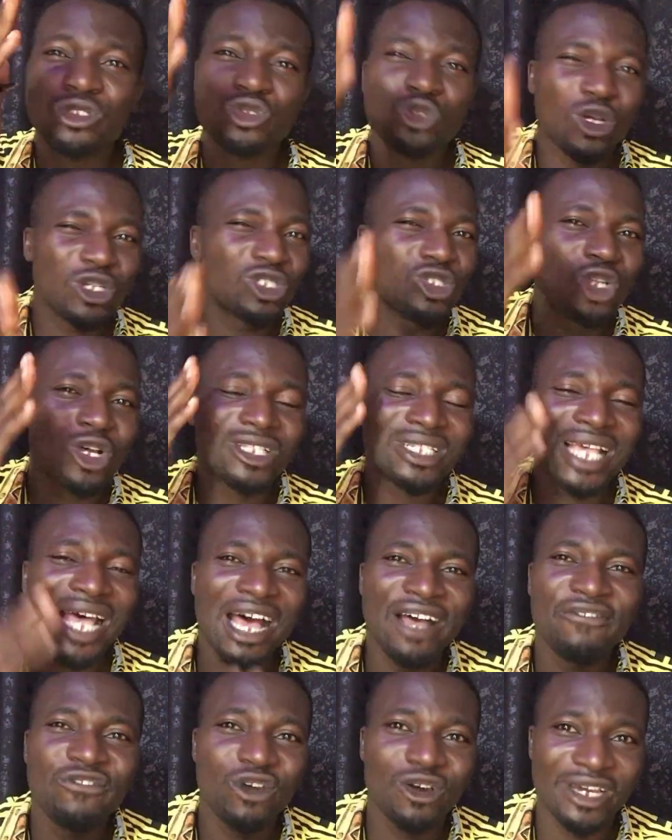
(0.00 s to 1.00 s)
does not
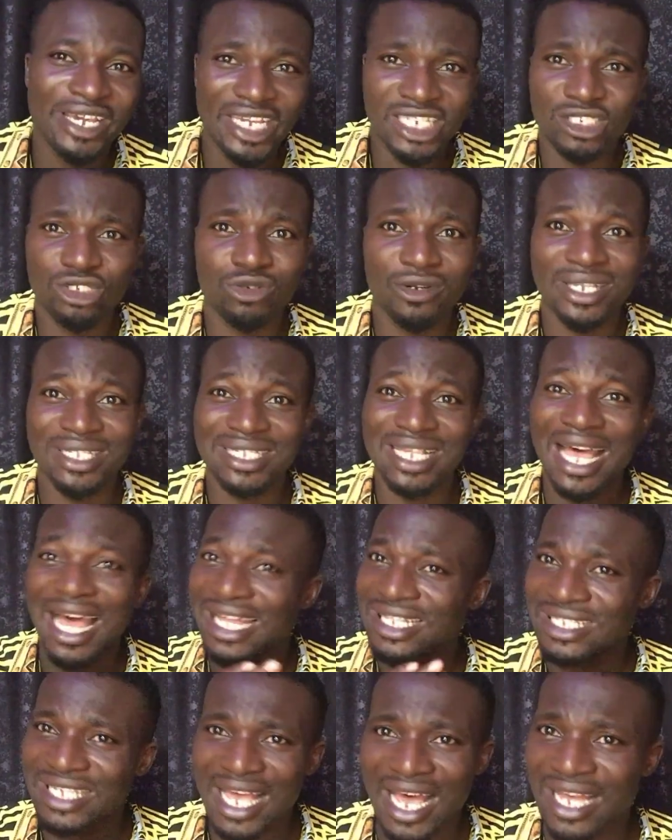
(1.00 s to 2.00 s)
have your interest
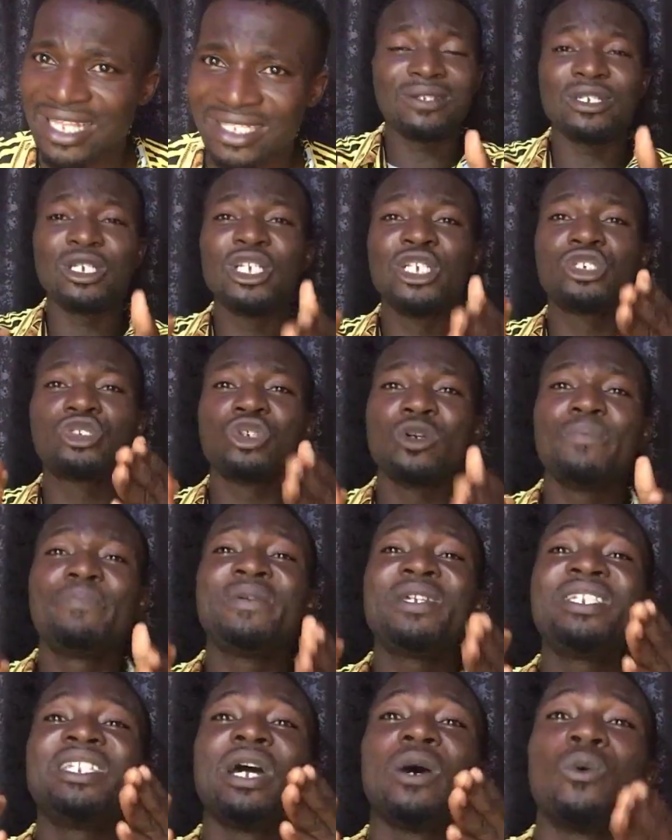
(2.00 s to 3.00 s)
at heart. You should
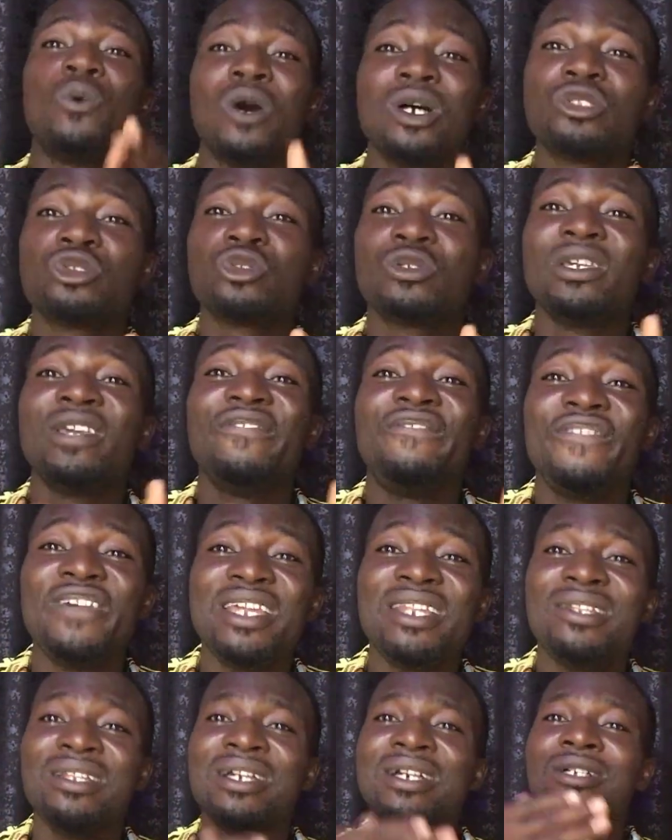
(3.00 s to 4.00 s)
be the one to
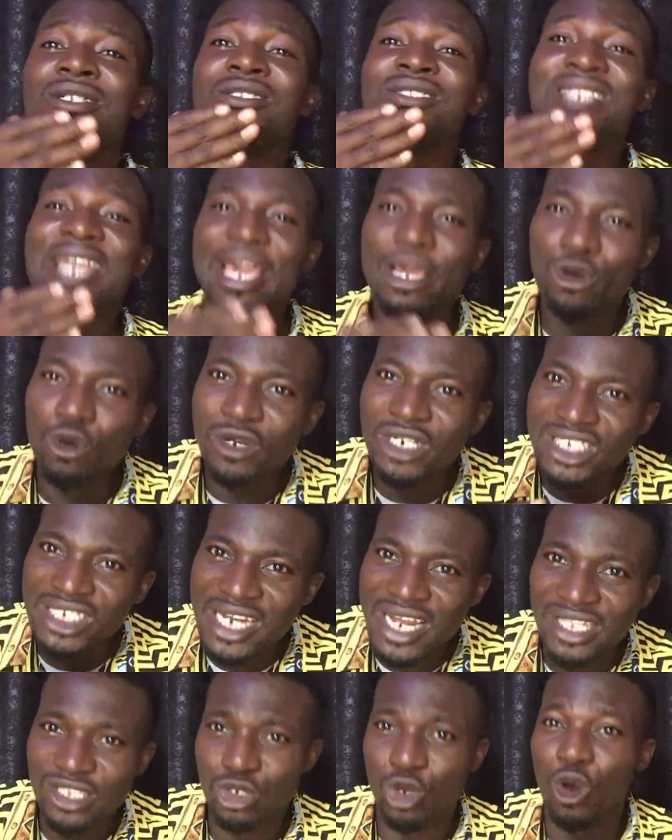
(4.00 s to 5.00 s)
even
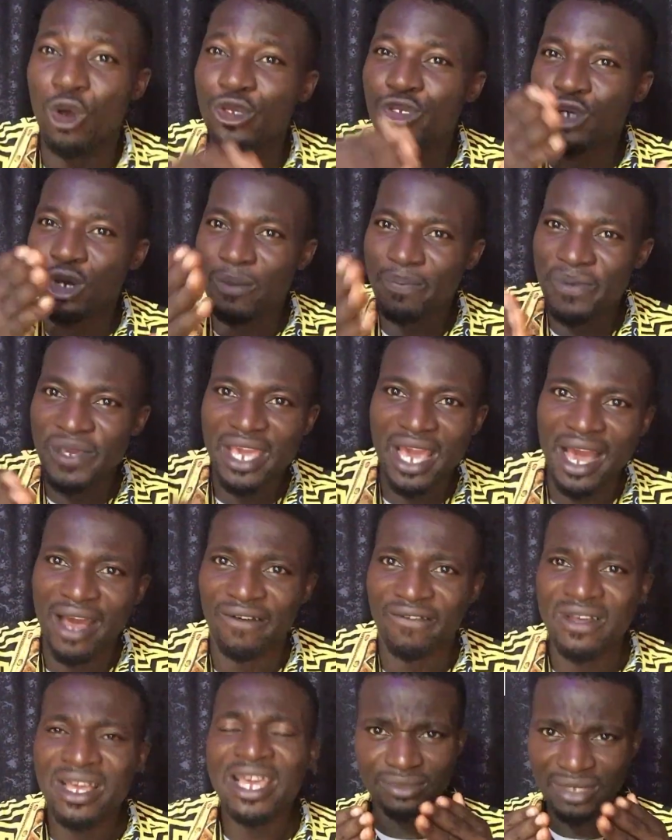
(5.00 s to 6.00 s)
negotiate on your behalf.
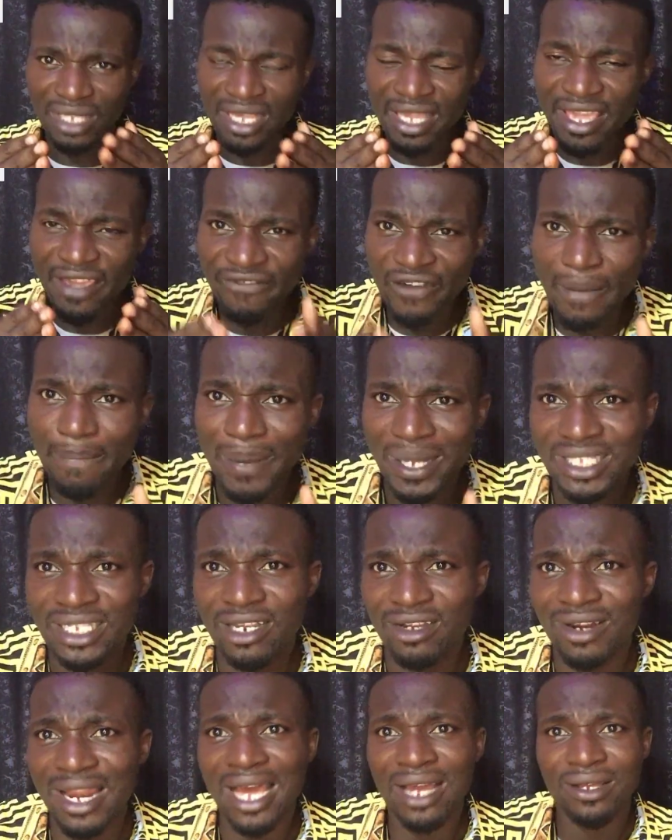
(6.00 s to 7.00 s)
If a
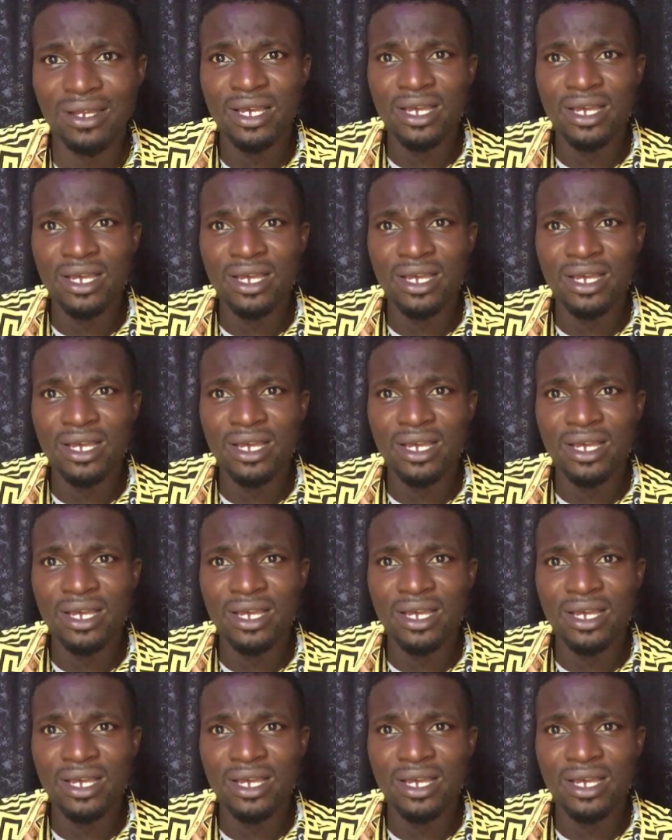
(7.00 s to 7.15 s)
particular